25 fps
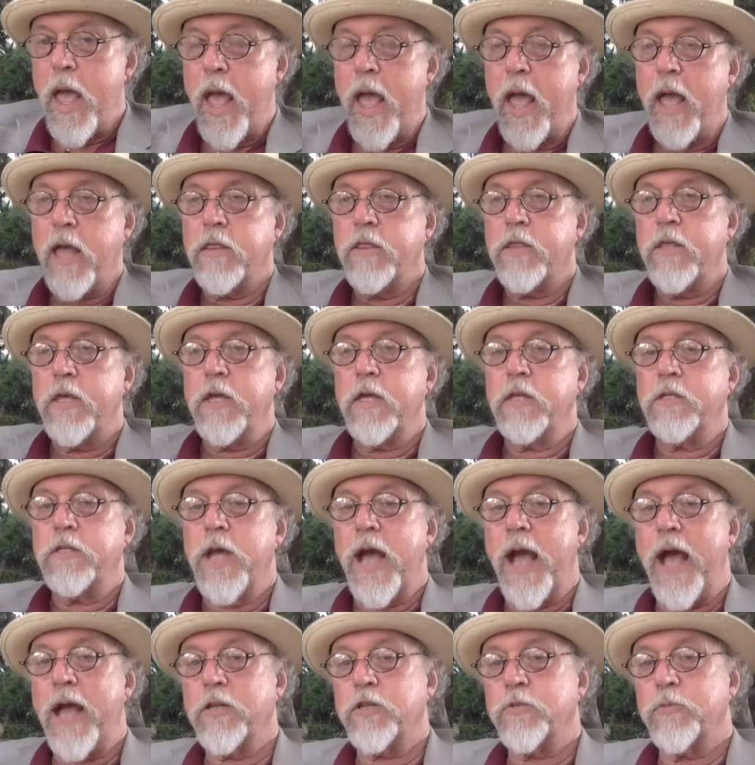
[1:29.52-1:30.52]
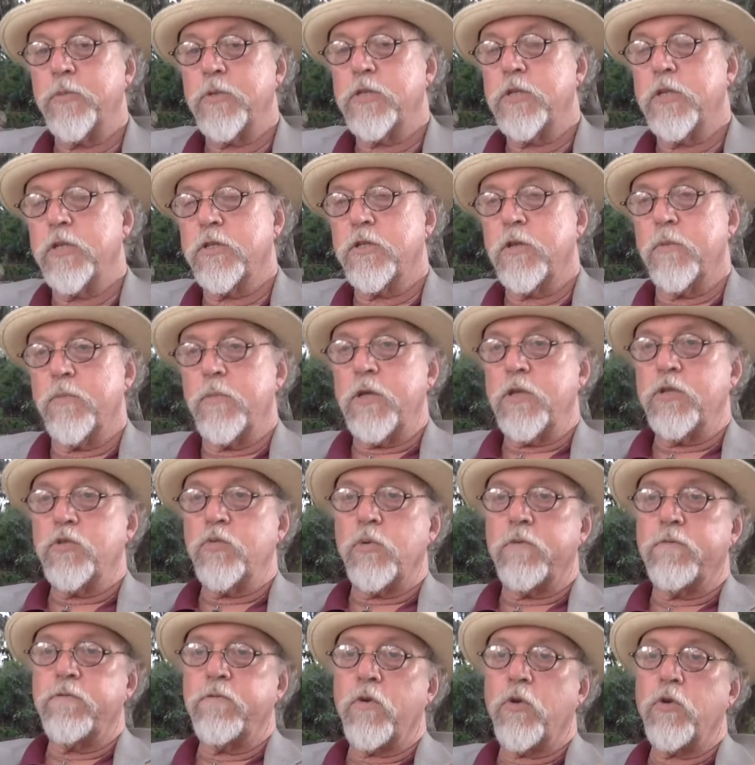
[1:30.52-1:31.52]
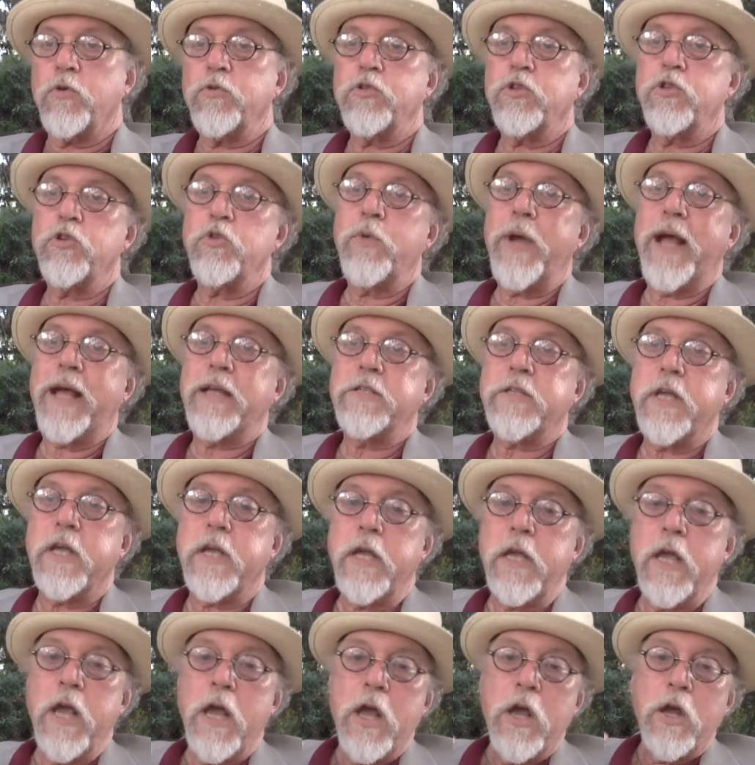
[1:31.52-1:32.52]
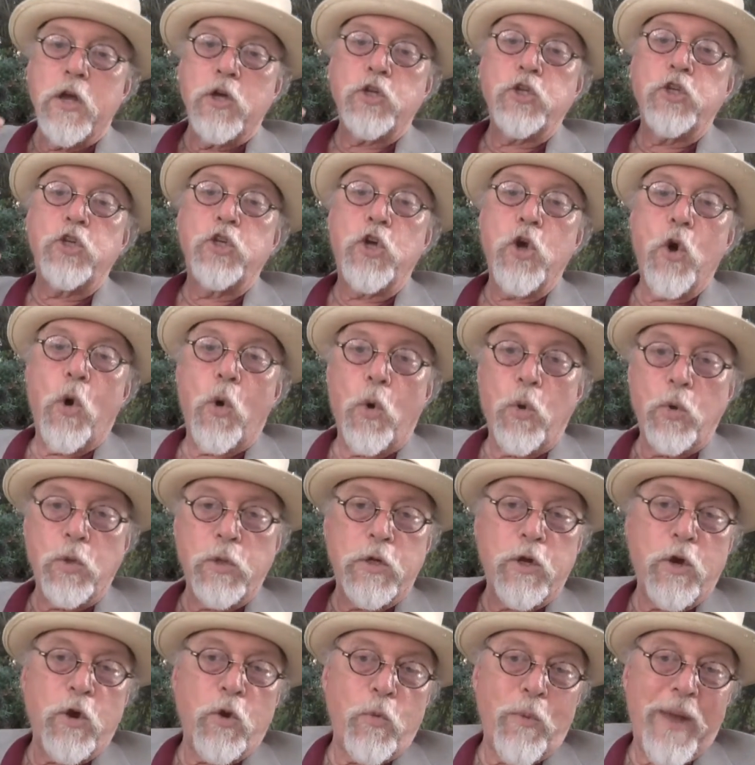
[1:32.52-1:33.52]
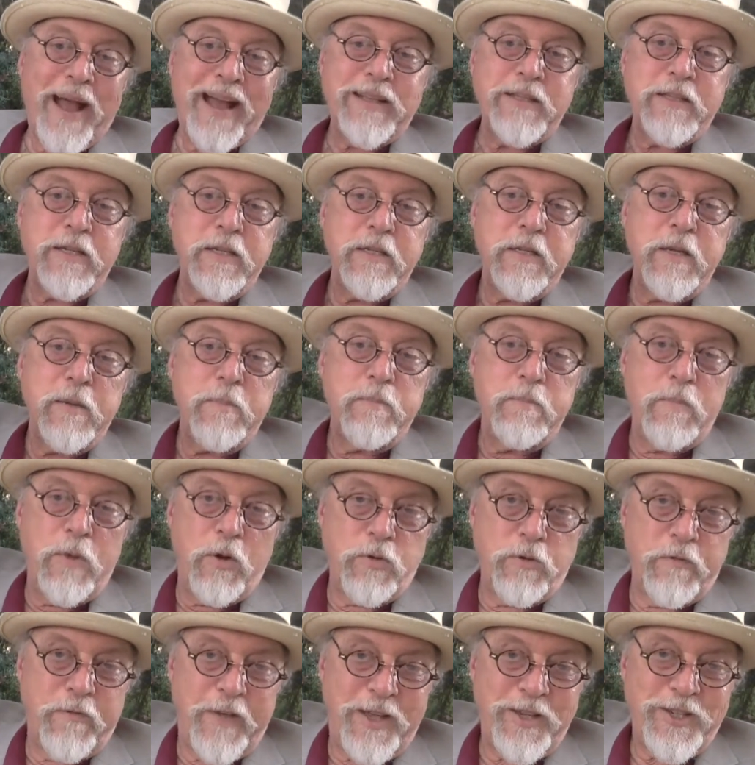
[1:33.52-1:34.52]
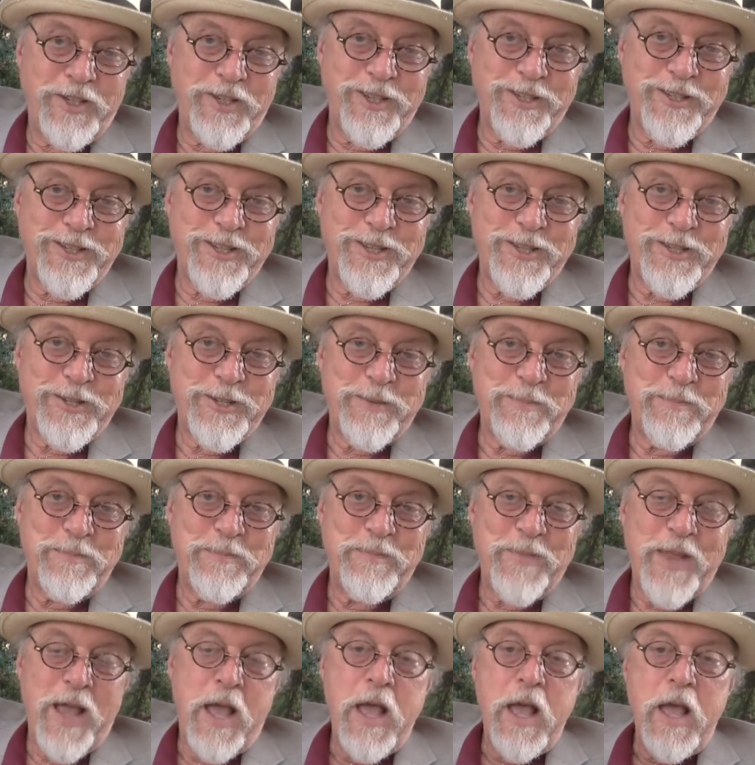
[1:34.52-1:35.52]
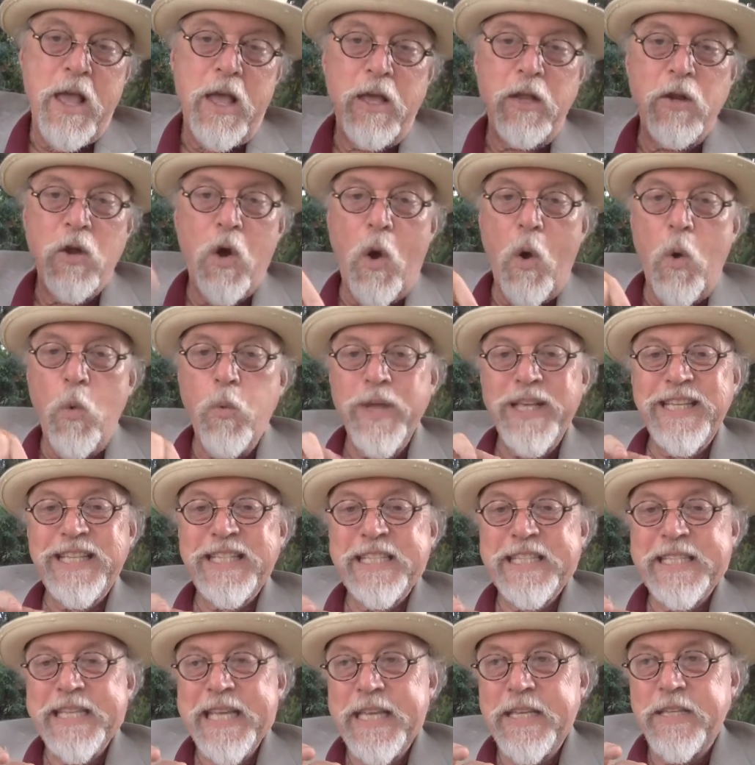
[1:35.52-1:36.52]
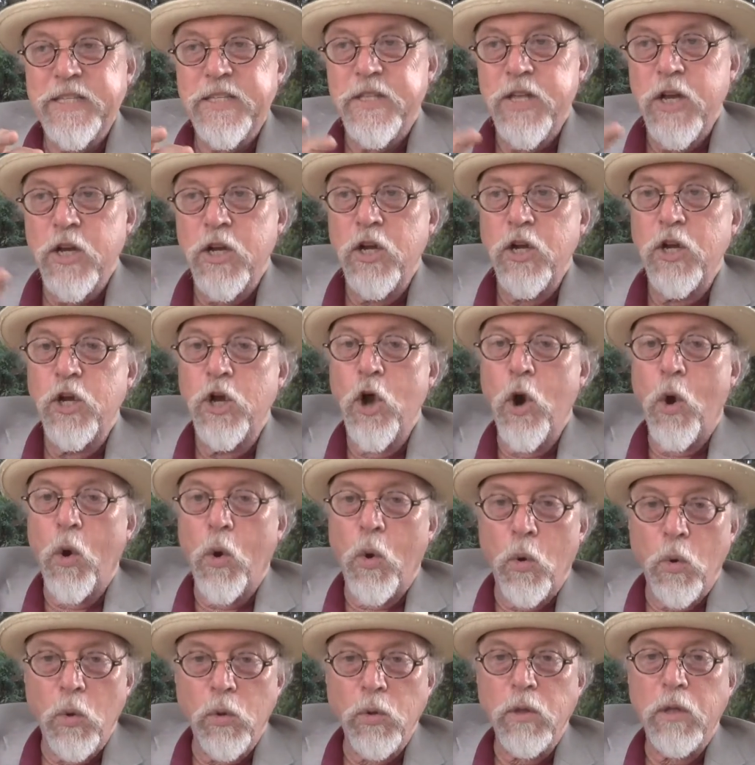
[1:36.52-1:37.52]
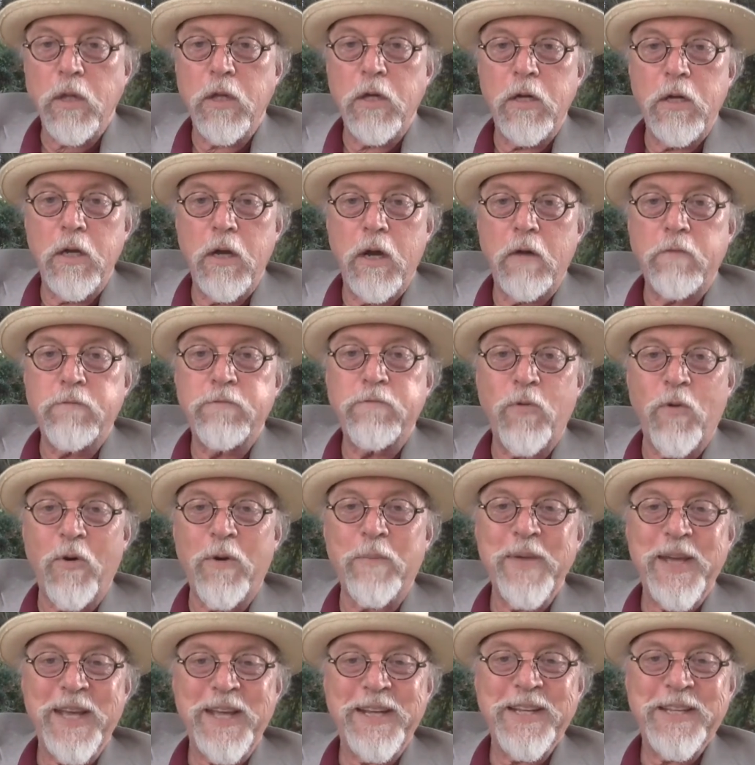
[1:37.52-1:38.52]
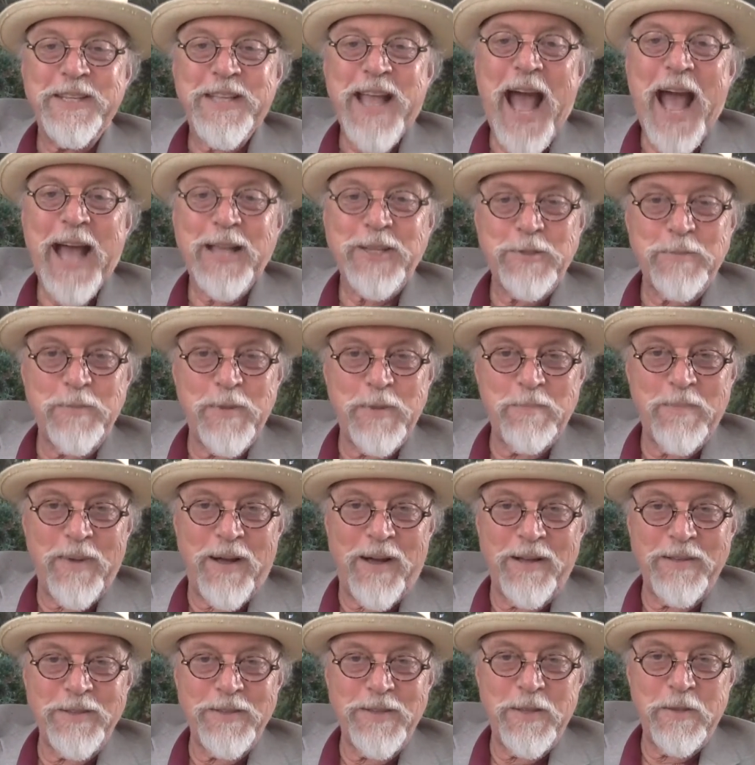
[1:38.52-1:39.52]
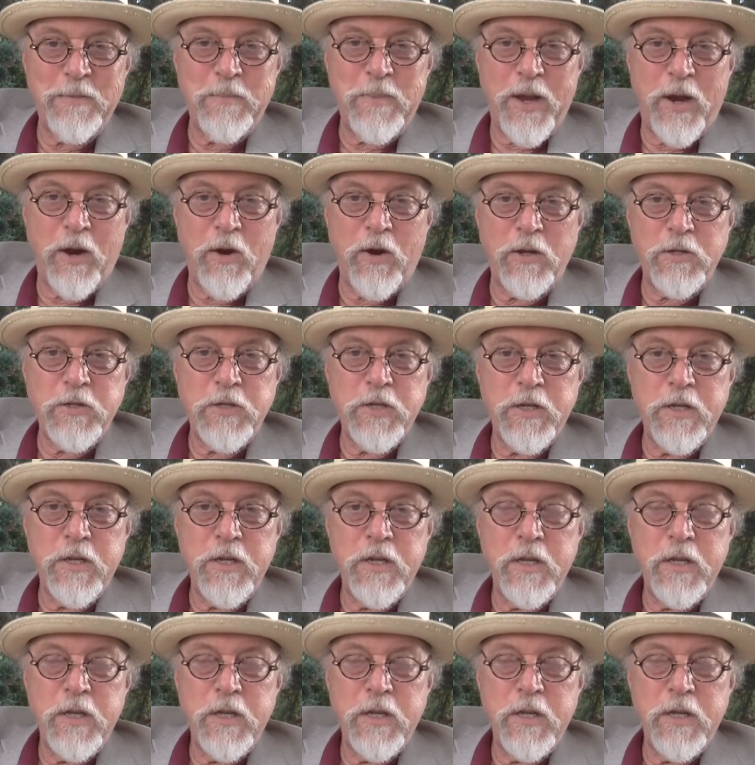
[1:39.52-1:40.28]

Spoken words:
And the attachment system is referred to as a goal-corrected motivational system. It always seeks the goal of forming an attachment bond to the parent.